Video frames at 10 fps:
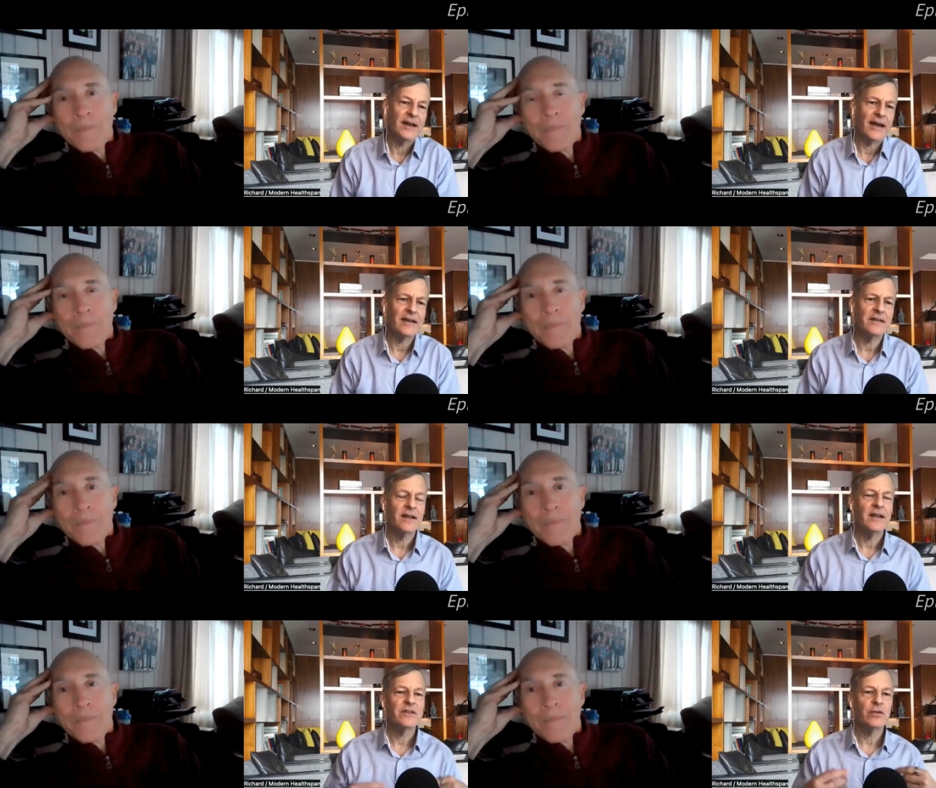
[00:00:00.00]

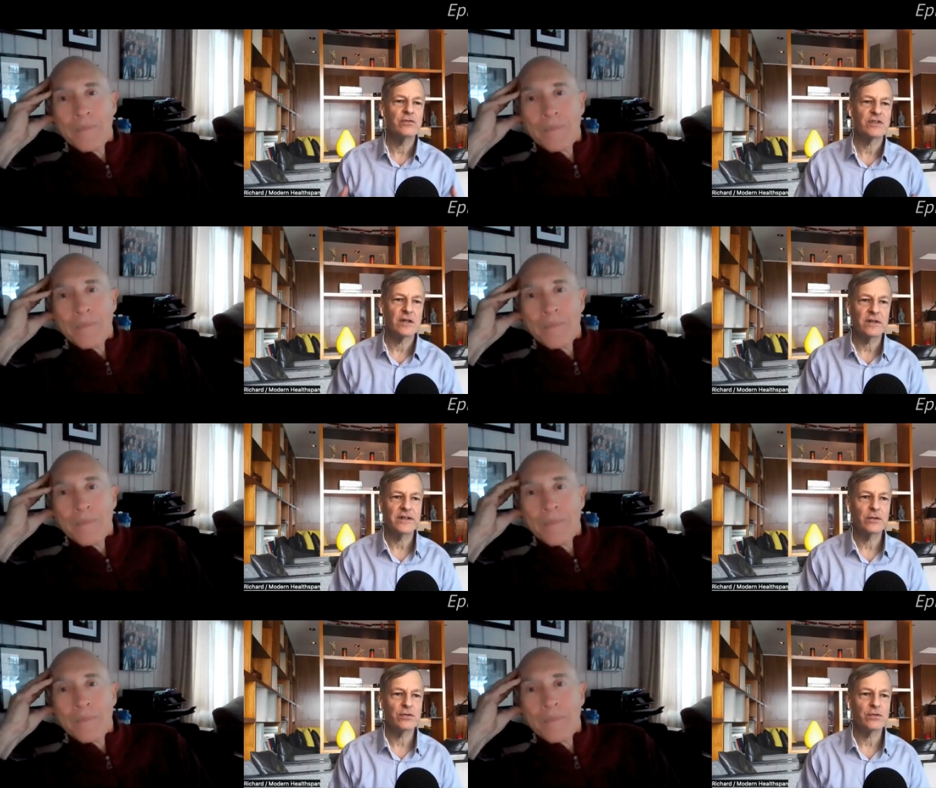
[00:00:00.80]
Speaker 1: And so you started